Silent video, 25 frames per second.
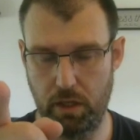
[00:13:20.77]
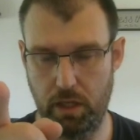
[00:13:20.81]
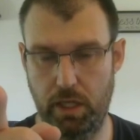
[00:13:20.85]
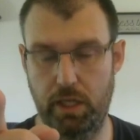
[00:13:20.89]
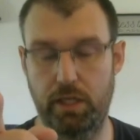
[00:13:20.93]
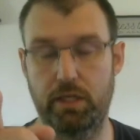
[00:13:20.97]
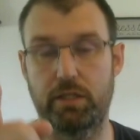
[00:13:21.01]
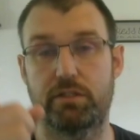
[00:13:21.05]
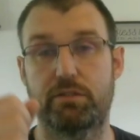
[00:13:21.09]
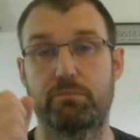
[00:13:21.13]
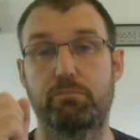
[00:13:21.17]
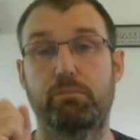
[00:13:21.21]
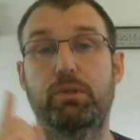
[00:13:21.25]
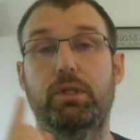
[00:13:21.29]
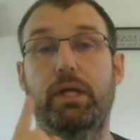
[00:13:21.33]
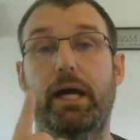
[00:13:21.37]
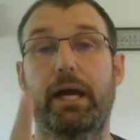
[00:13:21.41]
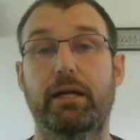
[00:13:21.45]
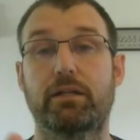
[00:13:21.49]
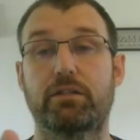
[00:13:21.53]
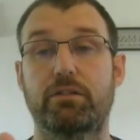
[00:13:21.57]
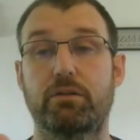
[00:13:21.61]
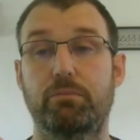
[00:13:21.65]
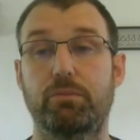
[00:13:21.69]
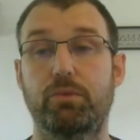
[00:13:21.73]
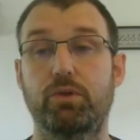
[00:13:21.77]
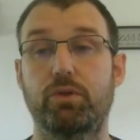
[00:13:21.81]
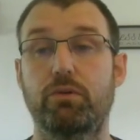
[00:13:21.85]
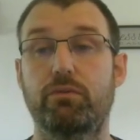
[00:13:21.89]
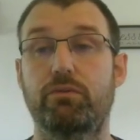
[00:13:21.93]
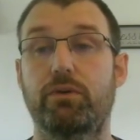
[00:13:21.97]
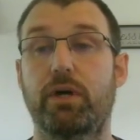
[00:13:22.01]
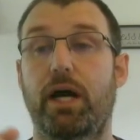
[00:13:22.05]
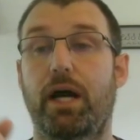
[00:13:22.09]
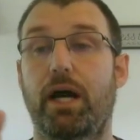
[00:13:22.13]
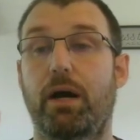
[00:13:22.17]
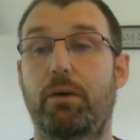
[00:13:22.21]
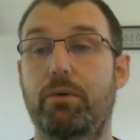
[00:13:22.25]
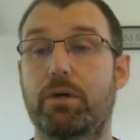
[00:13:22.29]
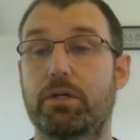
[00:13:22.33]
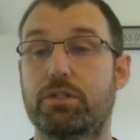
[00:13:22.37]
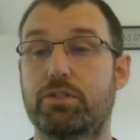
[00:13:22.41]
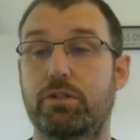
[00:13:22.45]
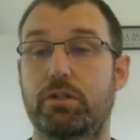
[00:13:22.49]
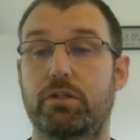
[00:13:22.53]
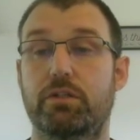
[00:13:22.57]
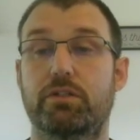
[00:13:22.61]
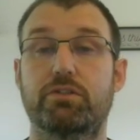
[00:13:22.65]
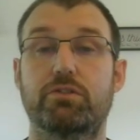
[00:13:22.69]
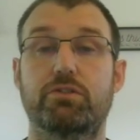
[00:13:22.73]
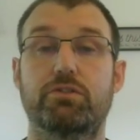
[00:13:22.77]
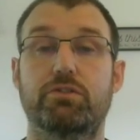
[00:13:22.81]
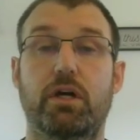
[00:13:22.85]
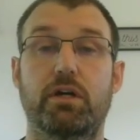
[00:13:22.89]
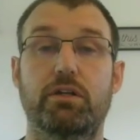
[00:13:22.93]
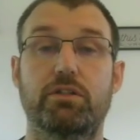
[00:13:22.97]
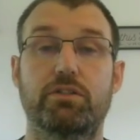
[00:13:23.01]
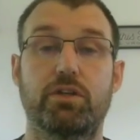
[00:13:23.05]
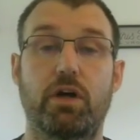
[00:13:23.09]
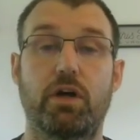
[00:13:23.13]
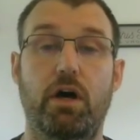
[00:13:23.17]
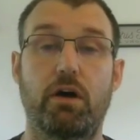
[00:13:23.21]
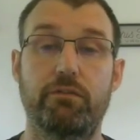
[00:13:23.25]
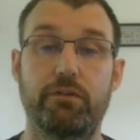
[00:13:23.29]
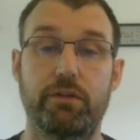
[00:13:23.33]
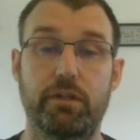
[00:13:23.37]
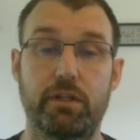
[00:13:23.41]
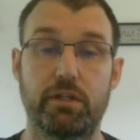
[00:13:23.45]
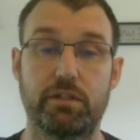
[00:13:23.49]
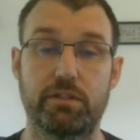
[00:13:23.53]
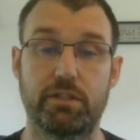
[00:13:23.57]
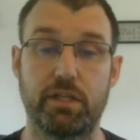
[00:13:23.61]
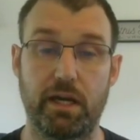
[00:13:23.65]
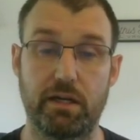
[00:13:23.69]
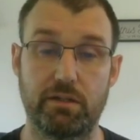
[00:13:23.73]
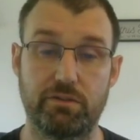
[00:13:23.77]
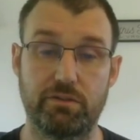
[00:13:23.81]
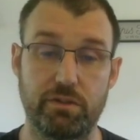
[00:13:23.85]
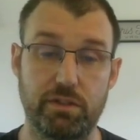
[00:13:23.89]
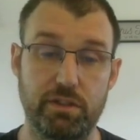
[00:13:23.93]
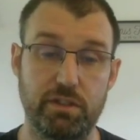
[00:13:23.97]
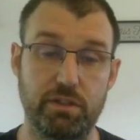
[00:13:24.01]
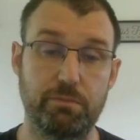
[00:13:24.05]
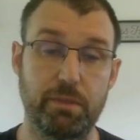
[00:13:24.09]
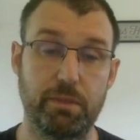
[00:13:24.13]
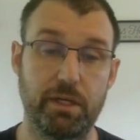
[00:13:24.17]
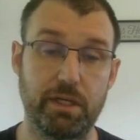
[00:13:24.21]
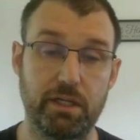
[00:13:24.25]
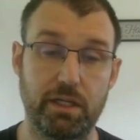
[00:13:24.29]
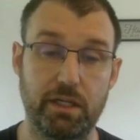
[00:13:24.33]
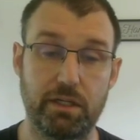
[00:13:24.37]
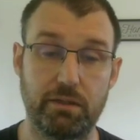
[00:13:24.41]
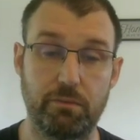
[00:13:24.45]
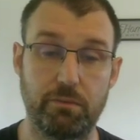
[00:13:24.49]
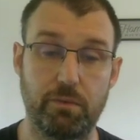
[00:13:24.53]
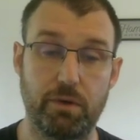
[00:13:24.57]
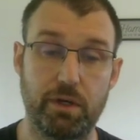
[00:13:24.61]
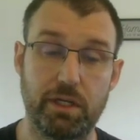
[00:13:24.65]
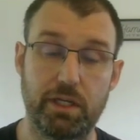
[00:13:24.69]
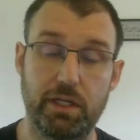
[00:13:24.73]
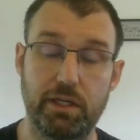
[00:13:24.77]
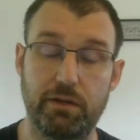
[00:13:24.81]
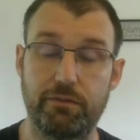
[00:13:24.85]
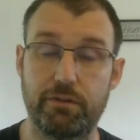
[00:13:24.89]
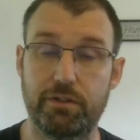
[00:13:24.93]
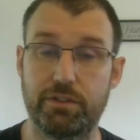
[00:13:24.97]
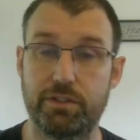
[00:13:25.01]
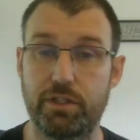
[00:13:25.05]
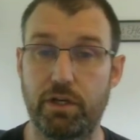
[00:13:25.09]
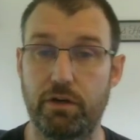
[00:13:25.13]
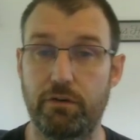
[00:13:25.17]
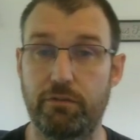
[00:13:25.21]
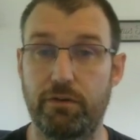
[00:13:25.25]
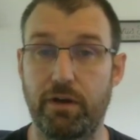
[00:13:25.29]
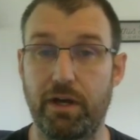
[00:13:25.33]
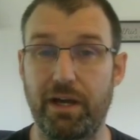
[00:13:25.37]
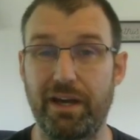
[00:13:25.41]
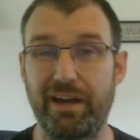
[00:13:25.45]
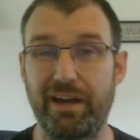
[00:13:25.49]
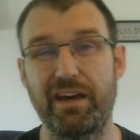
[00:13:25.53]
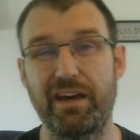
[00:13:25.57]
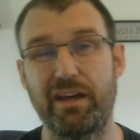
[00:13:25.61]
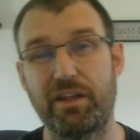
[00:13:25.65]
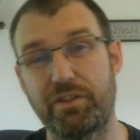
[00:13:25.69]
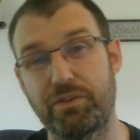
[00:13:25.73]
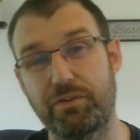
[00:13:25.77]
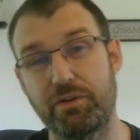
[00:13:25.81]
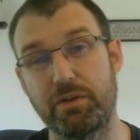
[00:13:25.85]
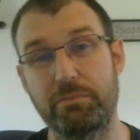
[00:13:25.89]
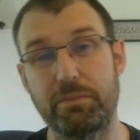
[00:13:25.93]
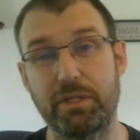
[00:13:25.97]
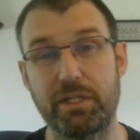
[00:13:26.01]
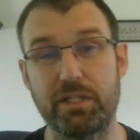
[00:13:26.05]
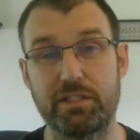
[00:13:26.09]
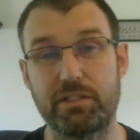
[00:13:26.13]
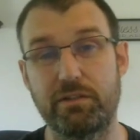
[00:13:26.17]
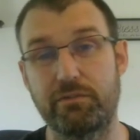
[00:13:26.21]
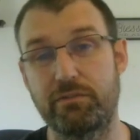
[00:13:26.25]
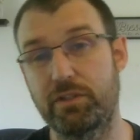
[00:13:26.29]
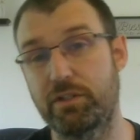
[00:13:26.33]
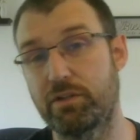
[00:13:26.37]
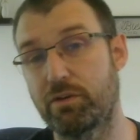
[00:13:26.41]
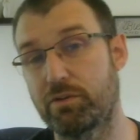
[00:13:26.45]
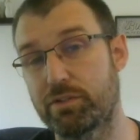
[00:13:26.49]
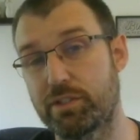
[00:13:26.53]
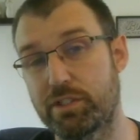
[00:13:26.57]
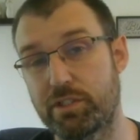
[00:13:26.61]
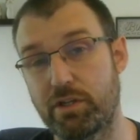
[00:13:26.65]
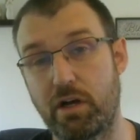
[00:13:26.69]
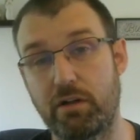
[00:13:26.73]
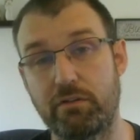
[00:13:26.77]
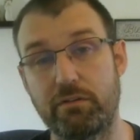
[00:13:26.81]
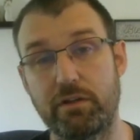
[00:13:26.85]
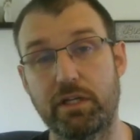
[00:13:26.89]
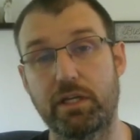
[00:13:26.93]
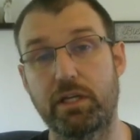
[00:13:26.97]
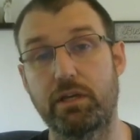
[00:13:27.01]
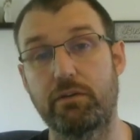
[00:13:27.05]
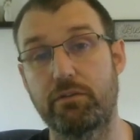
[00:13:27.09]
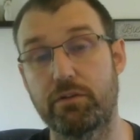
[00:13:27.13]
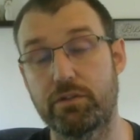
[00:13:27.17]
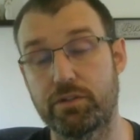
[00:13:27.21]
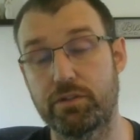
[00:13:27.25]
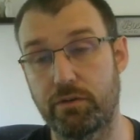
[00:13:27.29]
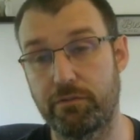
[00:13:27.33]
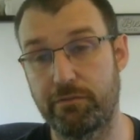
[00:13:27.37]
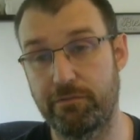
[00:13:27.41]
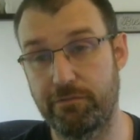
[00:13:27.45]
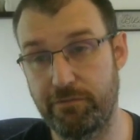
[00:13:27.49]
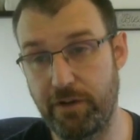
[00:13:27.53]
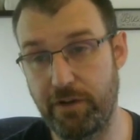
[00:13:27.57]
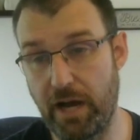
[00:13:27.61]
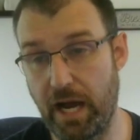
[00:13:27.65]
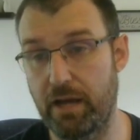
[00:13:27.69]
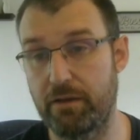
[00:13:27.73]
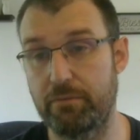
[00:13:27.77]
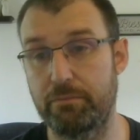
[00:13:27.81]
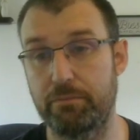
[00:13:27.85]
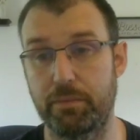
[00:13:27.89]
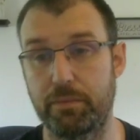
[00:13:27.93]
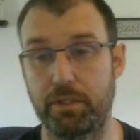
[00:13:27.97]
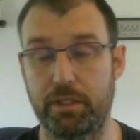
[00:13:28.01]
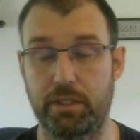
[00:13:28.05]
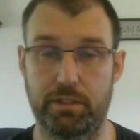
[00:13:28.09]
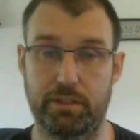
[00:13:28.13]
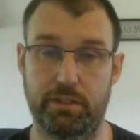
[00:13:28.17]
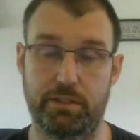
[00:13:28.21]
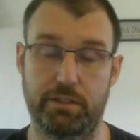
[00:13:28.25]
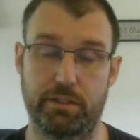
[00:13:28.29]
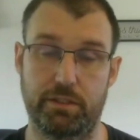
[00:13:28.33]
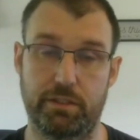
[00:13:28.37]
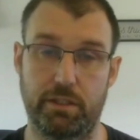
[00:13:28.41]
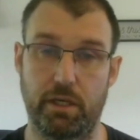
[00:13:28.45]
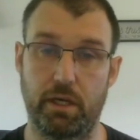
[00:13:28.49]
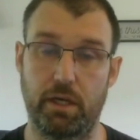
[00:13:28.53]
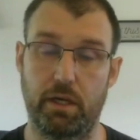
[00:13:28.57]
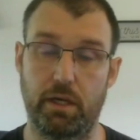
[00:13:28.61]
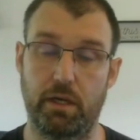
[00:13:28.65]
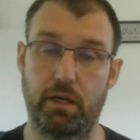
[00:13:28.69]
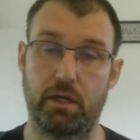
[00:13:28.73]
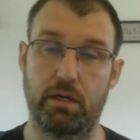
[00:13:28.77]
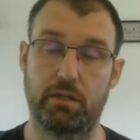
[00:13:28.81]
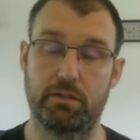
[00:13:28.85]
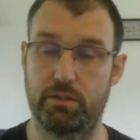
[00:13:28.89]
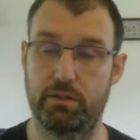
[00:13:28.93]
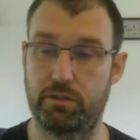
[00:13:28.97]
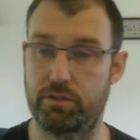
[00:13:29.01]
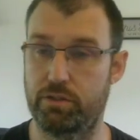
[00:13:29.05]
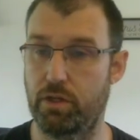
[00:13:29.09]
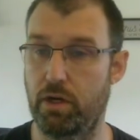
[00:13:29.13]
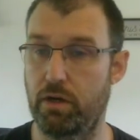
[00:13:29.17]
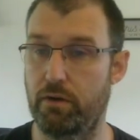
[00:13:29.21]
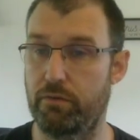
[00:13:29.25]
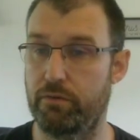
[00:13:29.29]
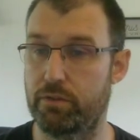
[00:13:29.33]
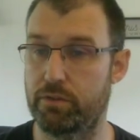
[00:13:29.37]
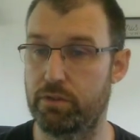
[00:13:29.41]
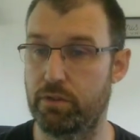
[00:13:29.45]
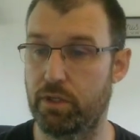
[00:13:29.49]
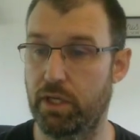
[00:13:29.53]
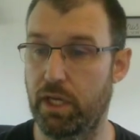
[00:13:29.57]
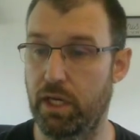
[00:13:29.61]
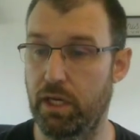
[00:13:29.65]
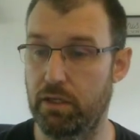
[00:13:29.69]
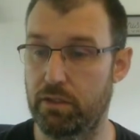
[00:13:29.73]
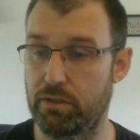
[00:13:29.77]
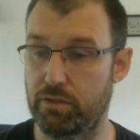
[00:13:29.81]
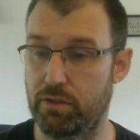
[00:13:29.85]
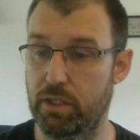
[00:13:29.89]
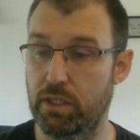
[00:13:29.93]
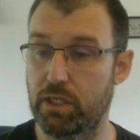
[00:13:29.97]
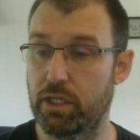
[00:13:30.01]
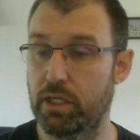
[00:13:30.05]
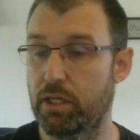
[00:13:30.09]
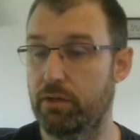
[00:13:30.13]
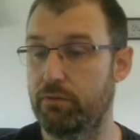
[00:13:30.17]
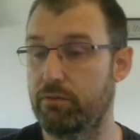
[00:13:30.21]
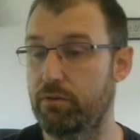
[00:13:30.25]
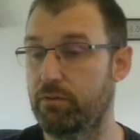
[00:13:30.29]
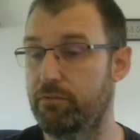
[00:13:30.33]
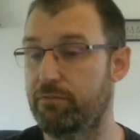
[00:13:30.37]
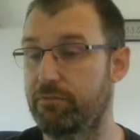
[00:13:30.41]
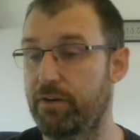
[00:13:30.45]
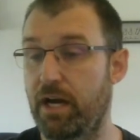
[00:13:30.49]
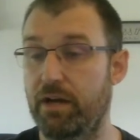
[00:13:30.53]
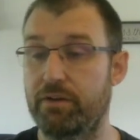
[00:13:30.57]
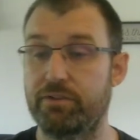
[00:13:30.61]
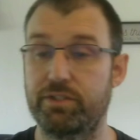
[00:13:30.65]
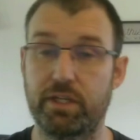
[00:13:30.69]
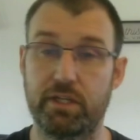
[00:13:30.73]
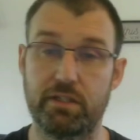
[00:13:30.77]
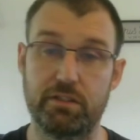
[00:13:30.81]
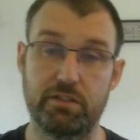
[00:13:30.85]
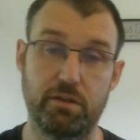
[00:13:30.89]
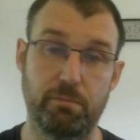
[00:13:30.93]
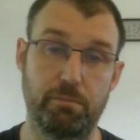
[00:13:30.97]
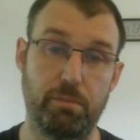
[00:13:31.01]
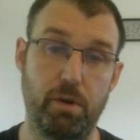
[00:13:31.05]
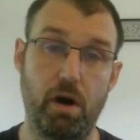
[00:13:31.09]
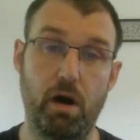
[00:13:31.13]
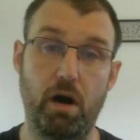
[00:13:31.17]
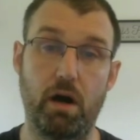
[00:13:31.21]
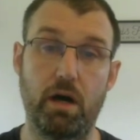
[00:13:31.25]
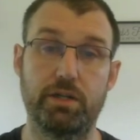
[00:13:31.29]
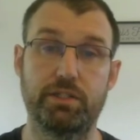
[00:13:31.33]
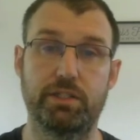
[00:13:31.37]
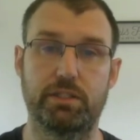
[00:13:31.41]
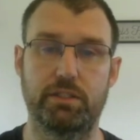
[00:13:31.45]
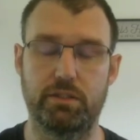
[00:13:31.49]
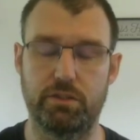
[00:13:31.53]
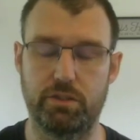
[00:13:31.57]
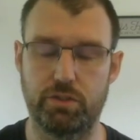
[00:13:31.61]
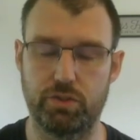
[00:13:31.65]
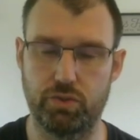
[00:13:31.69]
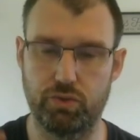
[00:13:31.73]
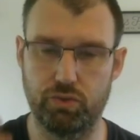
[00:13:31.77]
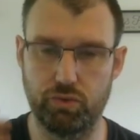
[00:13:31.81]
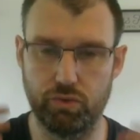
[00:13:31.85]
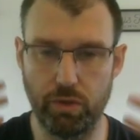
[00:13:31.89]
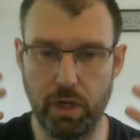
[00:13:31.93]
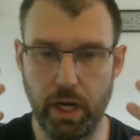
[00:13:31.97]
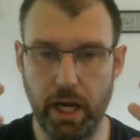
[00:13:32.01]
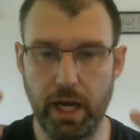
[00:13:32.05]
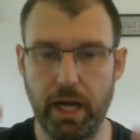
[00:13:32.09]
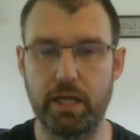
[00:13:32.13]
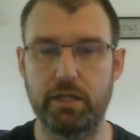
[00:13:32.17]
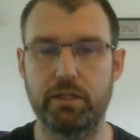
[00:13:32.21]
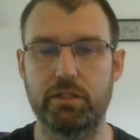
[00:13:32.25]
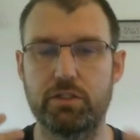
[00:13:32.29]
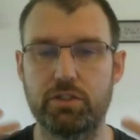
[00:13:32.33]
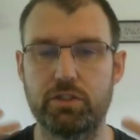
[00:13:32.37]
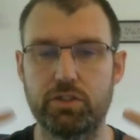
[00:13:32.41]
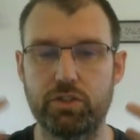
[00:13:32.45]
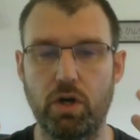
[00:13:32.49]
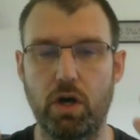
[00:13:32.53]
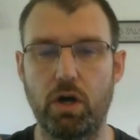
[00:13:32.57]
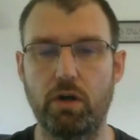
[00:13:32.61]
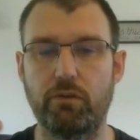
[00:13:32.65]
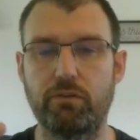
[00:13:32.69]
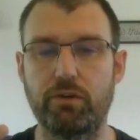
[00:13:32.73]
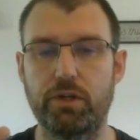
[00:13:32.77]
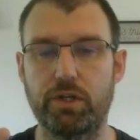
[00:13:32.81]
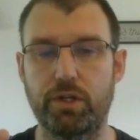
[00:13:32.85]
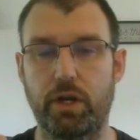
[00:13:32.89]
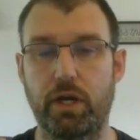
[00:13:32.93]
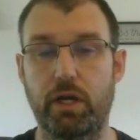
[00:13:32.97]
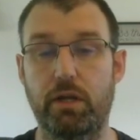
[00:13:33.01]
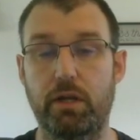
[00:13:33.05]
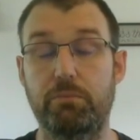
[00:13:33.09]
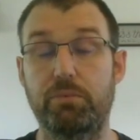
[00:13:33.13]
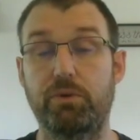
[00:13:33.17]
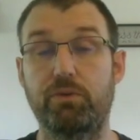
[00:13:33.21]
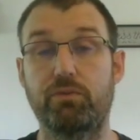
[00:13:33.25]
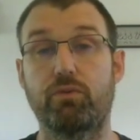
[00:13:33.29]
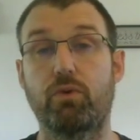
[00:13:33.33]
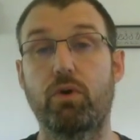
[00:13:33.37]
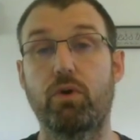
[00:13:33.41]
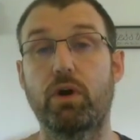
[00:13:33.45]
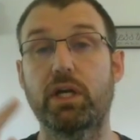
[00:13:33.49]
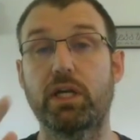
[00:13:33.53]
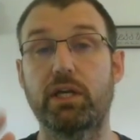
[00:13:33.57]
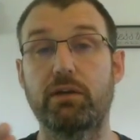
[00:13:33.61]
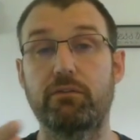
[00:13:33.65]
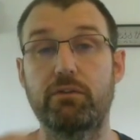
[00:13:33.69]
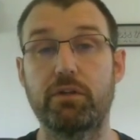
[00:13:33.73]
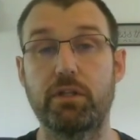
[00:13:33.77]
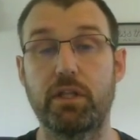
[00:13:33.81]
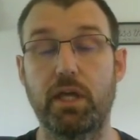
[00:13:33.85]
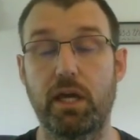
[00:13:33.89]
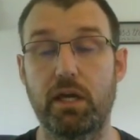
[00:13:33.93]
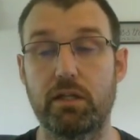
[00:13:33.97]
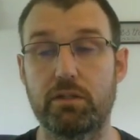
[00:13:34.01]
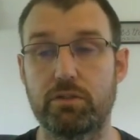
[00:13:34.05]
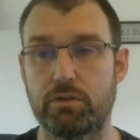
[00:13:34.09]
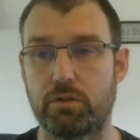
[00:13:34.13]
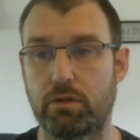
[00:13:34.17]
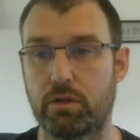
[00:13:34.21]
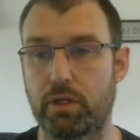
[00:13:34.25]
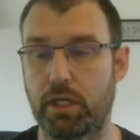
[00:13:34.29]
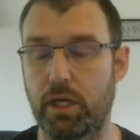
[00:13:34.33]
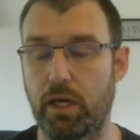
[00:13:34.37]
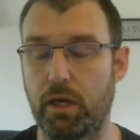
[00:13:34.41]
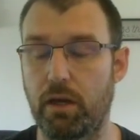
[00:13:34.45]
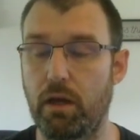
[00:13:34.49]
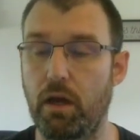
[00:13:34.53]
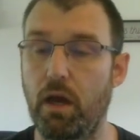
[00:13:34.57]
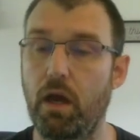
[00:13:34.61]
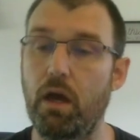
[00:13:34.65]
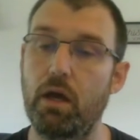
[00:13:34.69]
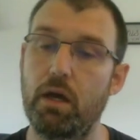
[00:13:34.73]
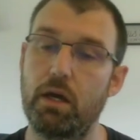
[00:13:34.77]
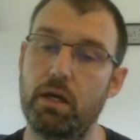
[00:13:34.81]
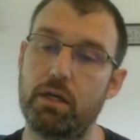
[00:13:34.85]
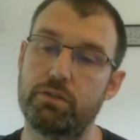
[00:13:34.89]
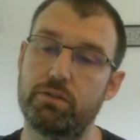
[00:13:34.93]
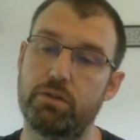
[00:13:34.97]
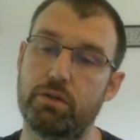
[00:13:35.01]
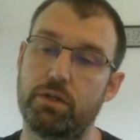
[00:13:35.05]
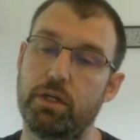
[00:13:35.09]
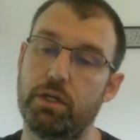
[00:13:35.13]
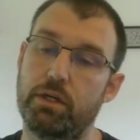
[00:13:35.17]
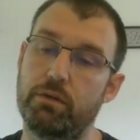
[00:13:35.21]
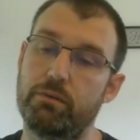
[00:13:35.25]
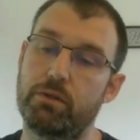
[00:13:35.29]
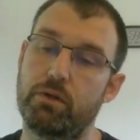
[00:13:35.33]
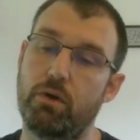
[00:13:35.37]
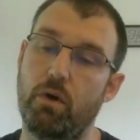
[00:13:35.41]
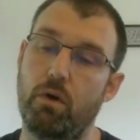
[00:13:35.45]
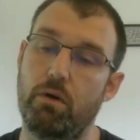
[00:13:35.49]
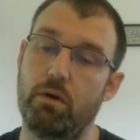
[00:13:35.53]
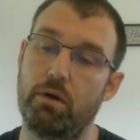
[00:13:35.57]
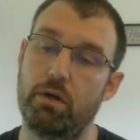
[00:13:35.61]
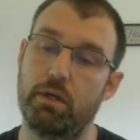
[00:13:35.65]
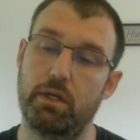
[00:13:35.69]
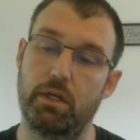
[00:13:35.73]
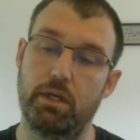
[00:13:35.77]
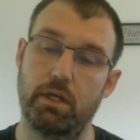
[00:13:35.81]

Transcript: It is black to move. I want you to try solving this. Actually, you might want to give yourself 3 minutes. If you don't solve it, give yourself 5 minutes to solve this, okay? So I'm going to give you 5 seconds to pause and try to solve it in your head before I give you the answer, okay? So here we go.